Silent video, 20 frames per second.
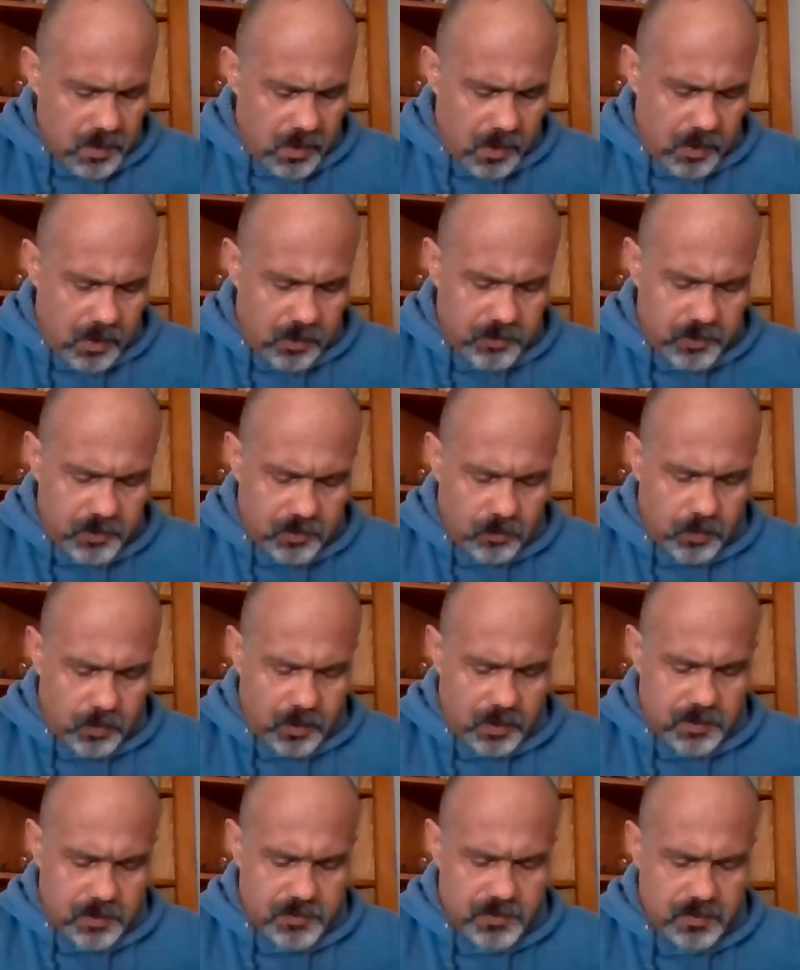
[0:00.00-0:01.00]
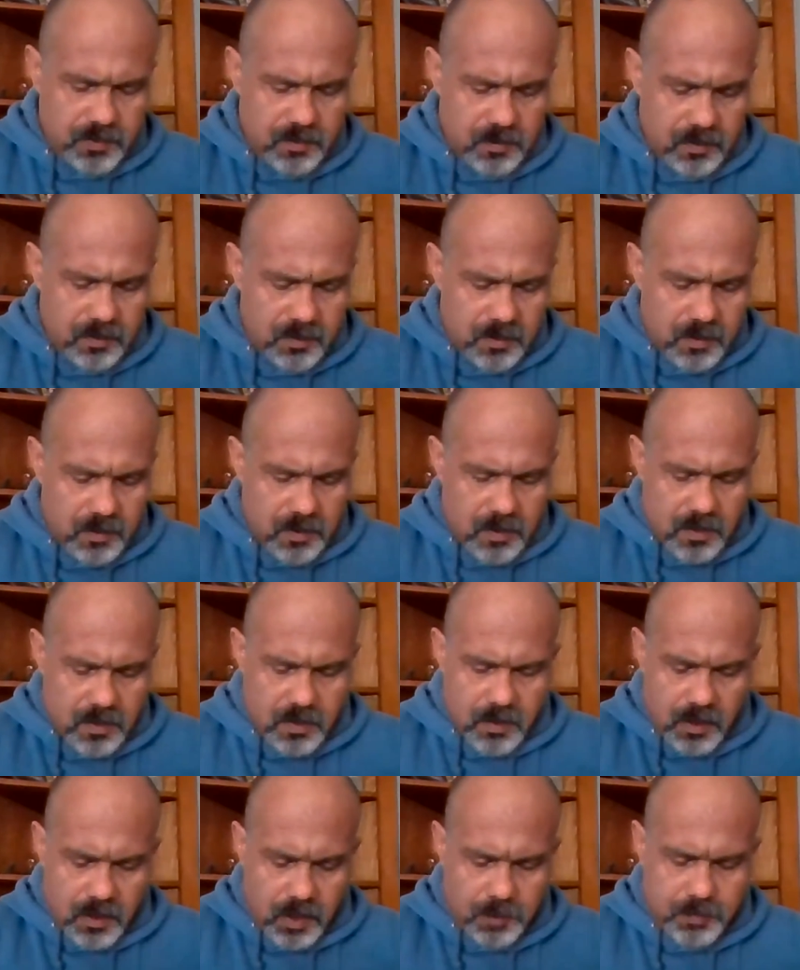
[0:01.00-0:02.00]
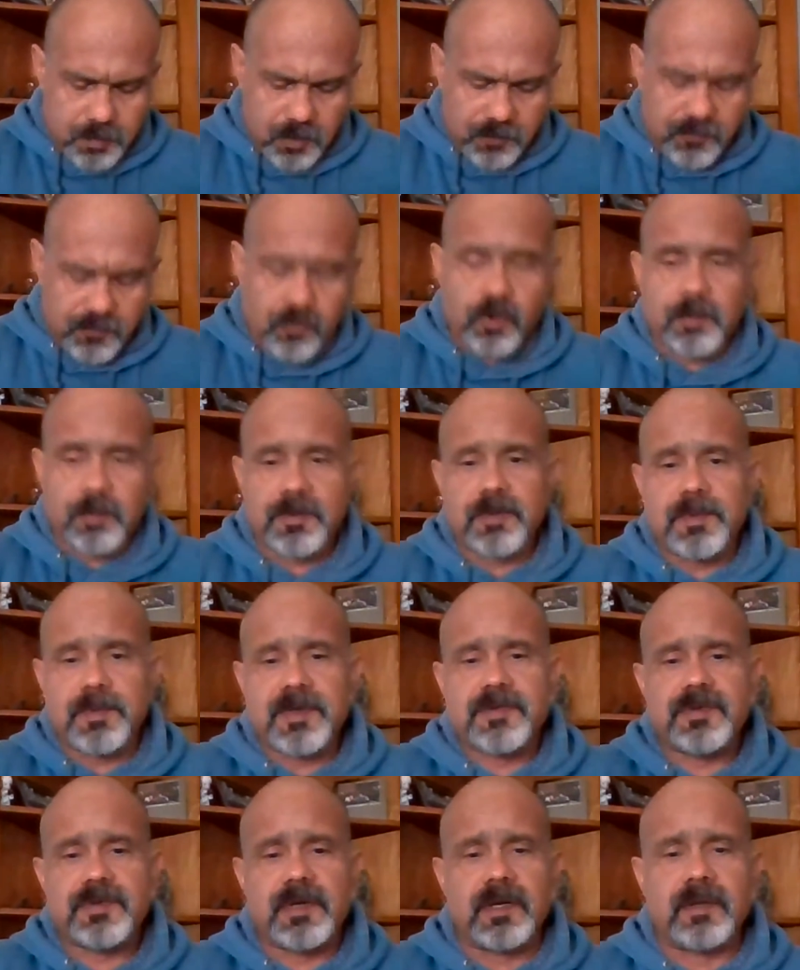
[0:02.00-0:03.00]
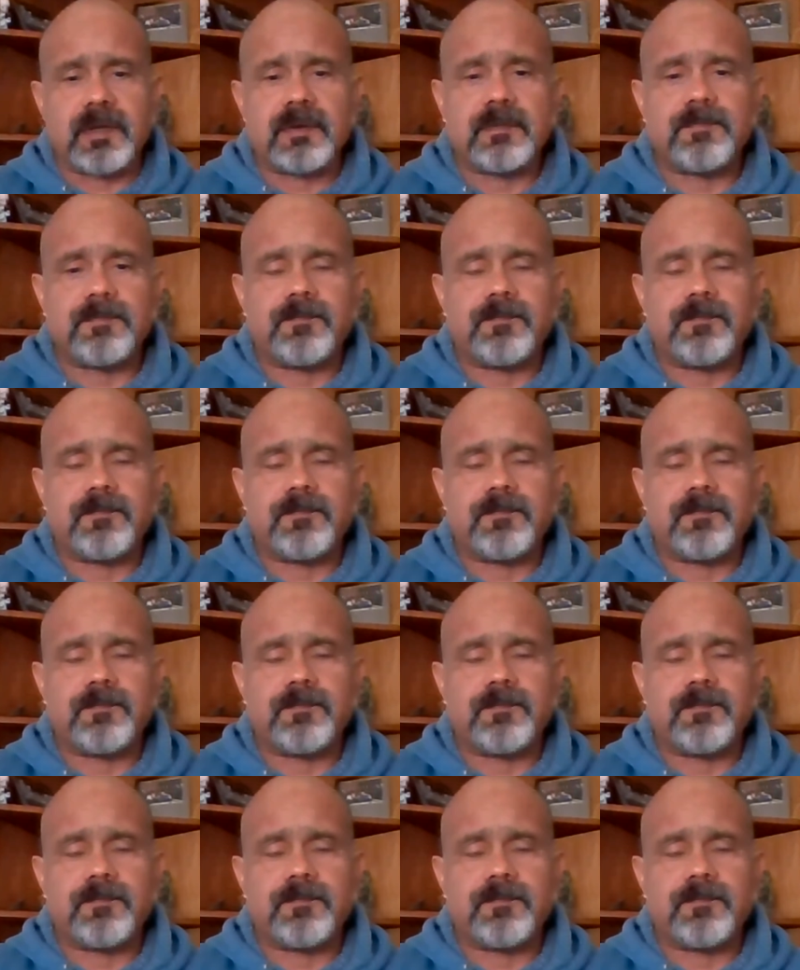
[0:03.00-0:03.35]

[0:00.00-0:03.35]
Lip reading: All their works are performed to be seen."